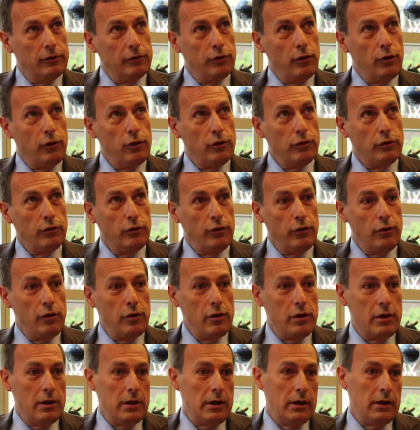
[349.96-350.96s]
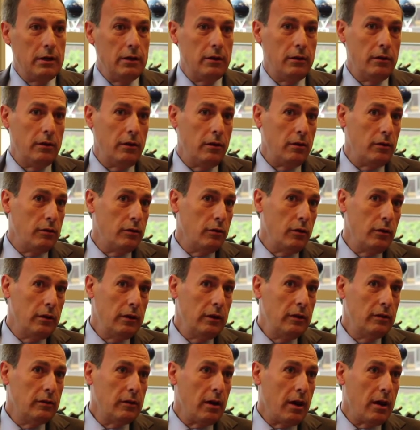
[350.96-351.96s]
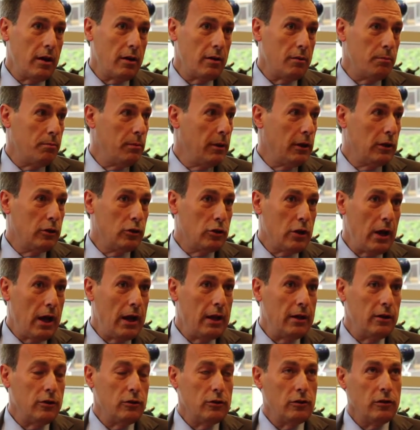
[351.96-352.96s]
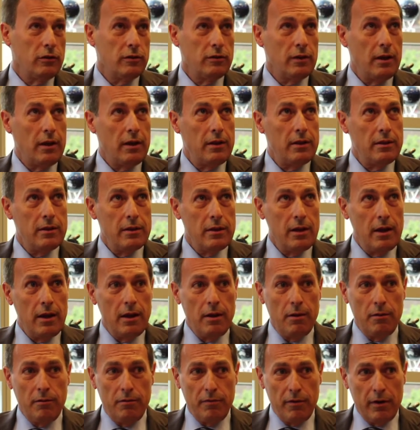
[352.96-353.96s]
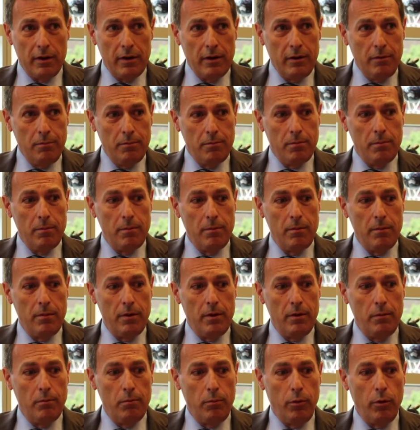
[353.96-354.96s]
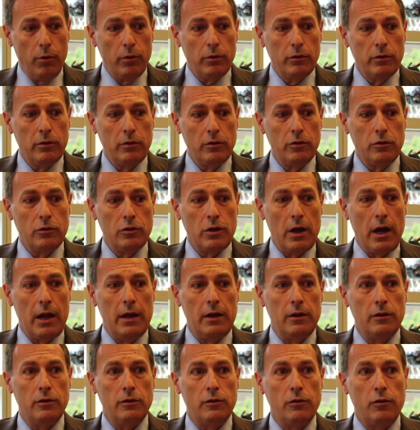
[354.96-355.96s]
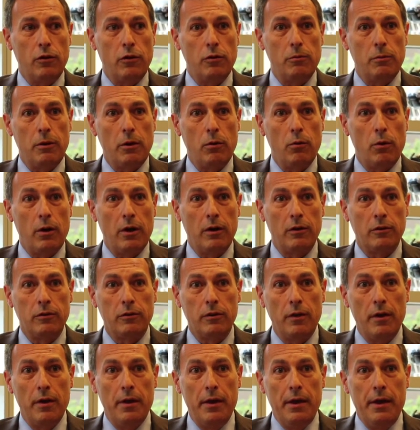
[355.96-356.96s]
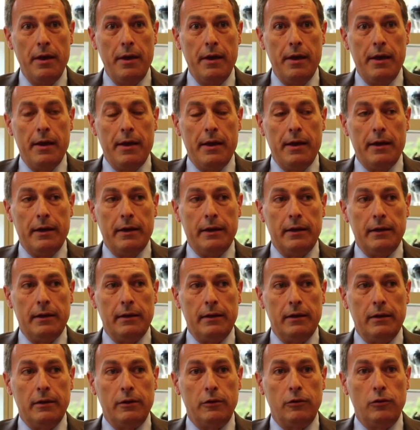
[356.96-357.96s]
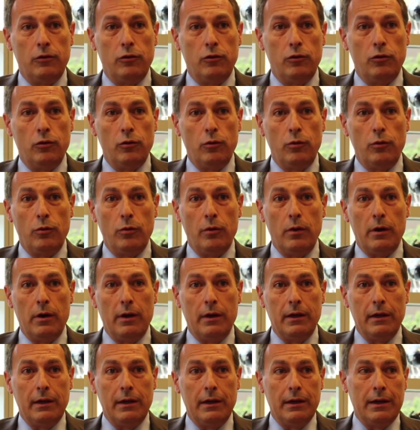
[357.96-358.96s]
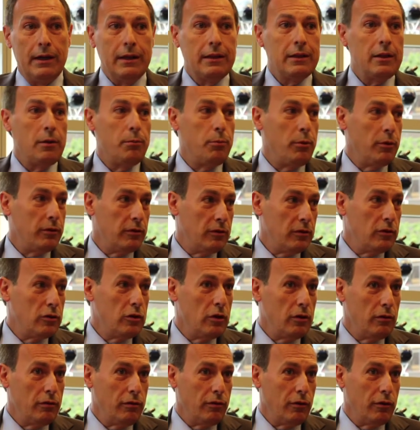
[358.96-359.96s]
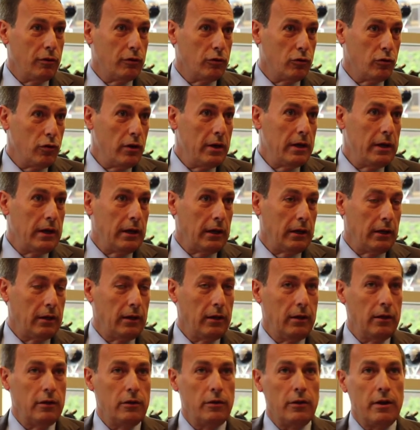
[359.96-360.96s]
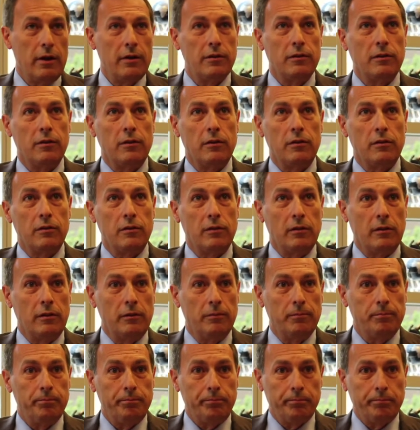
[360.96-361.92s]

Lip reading: So these are big challenges, and a very important challenge for me was to get a position for training in residency.